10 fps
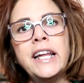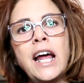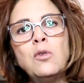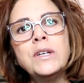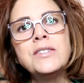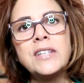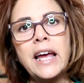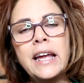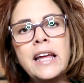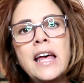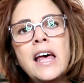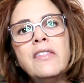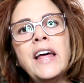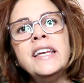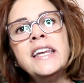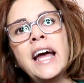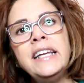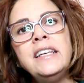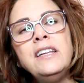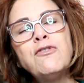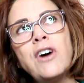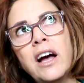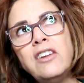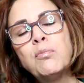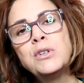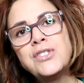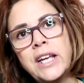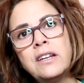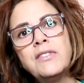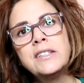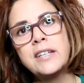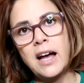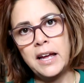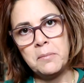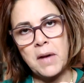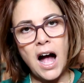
And I will say that 95% of the time,